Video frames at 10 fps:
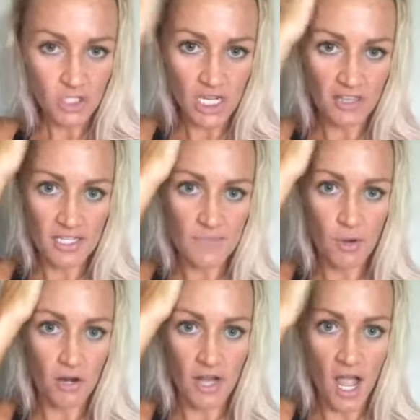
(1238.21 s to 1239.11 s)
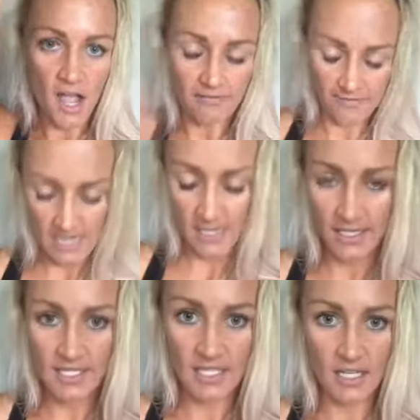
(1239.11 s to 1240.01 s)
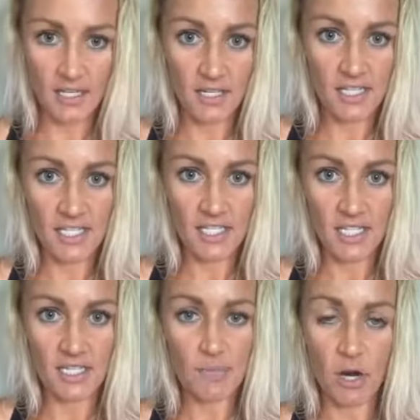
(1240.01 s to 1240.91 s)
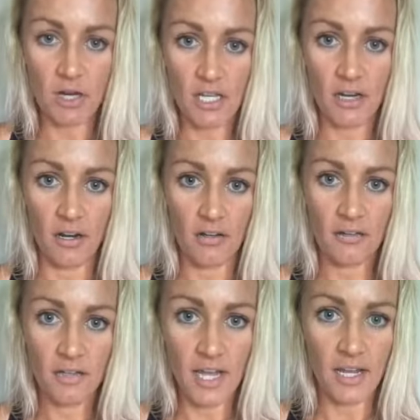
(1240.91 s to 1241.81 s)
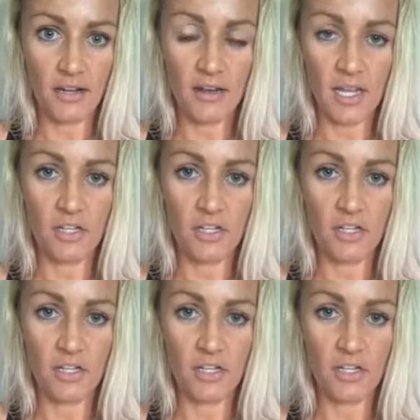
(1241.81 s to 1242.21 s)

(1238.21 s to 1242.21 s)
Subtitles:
Shut this part off and listen to this part here, okay?